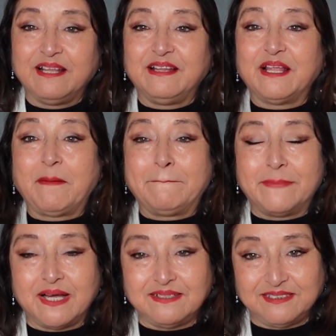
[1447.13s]
than
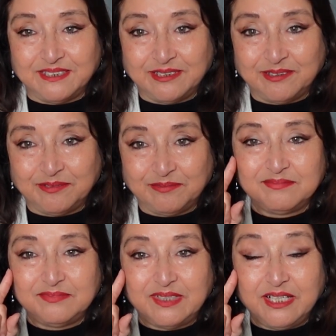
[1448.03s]
bad.
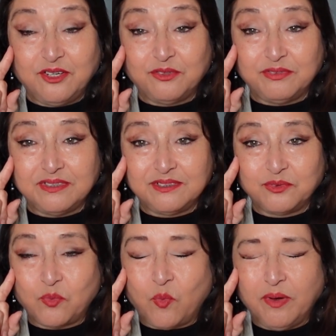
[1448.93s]
Think of it,
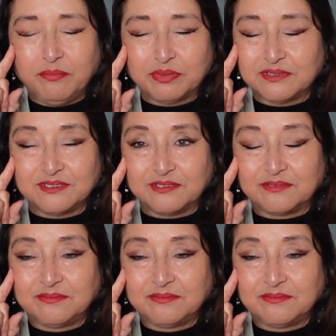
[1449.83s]
one person,